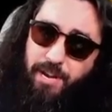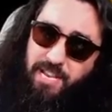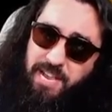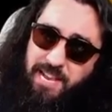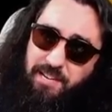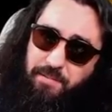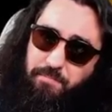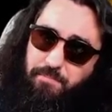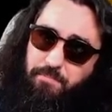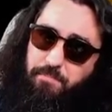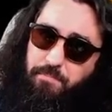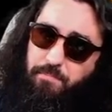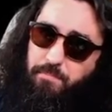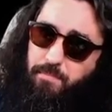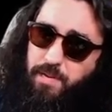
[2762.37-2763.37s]
that.
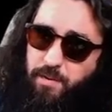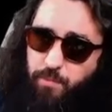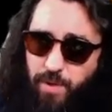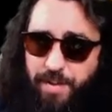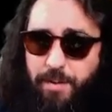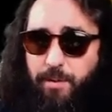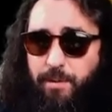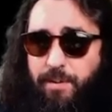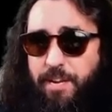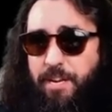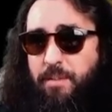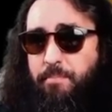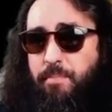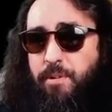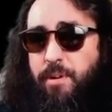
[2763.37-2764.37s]
And when you're looking in
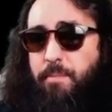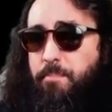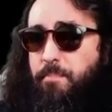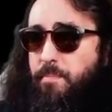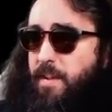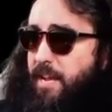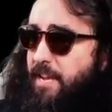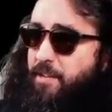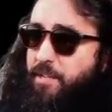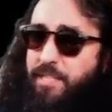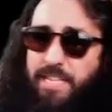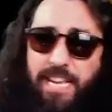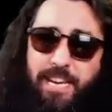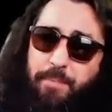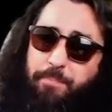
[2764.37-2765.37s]
the mirror and you
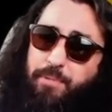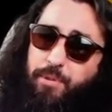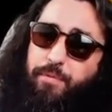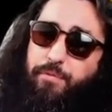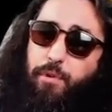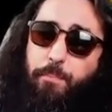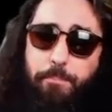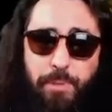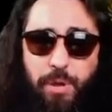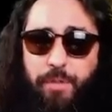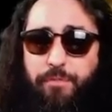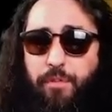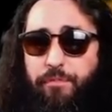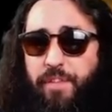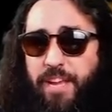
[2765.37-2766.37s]
see that beautiful,
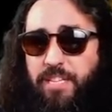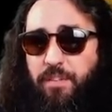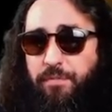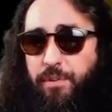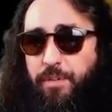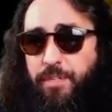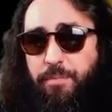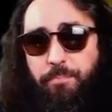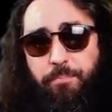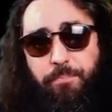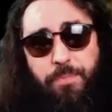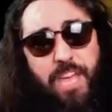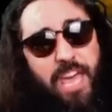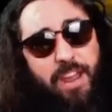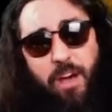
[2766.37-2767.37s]
beautiful face of yours,
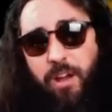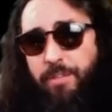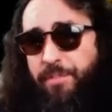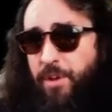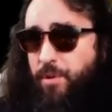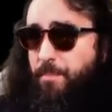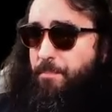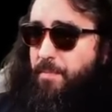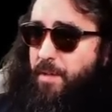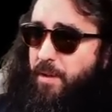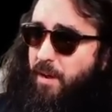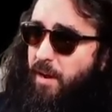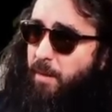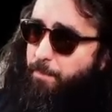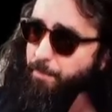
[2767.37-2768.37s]
that all of you
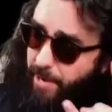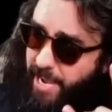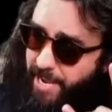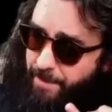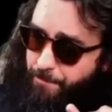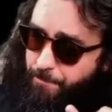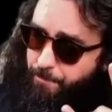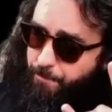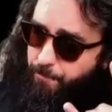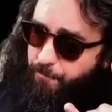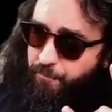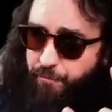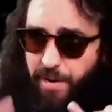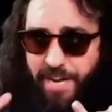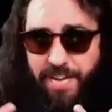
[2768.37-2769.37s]
are pretty
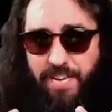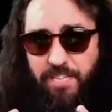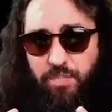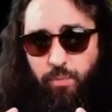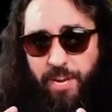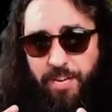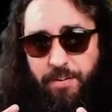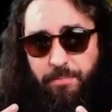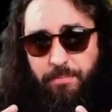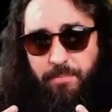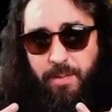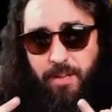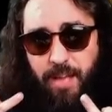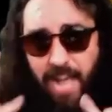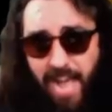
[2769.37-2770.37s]
freaking sweet.
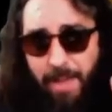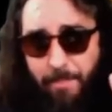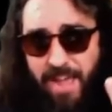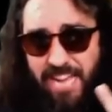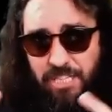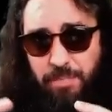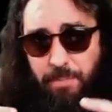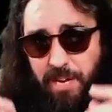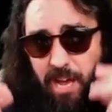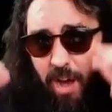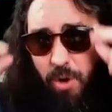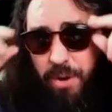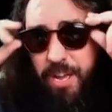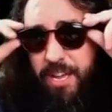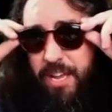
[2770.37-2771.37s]
I'm Max
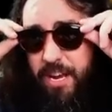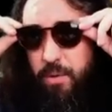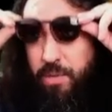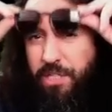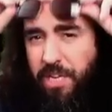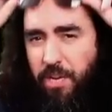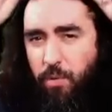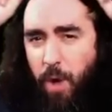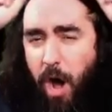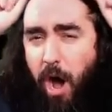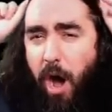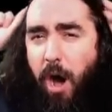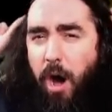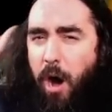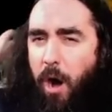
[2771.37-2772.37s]
Malone, and I will see you
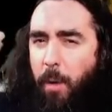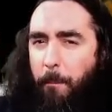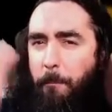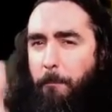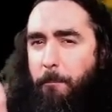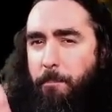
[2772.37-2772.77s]
all